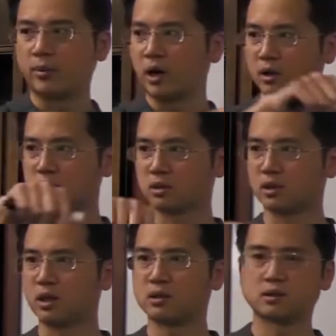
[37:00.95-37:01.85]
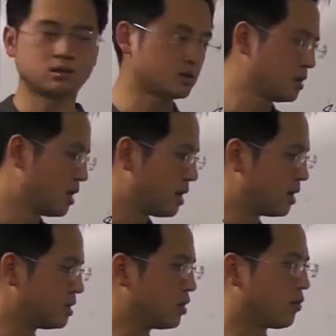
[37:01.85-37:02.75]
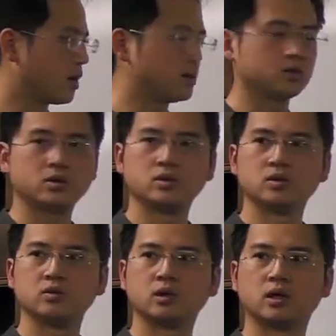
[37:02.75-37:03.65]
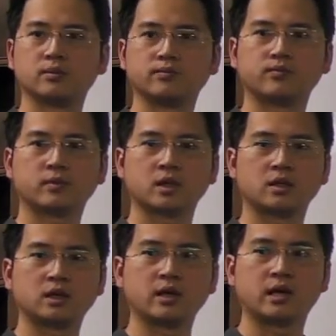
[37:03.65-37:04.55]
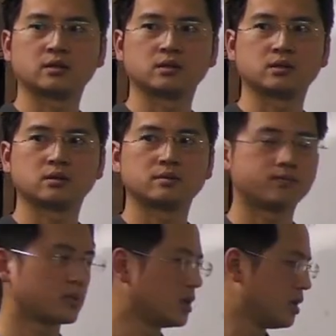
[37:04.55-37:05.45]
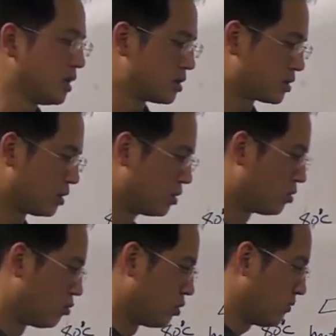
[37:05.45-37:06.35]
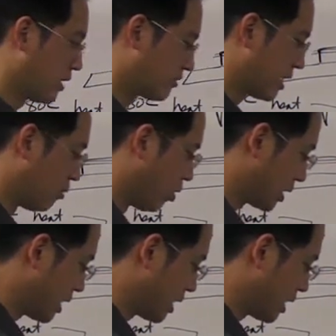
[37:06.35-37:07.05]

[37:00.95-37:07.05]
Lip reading: polish on the edges, and then you're ready to do the analysis. So we've left out one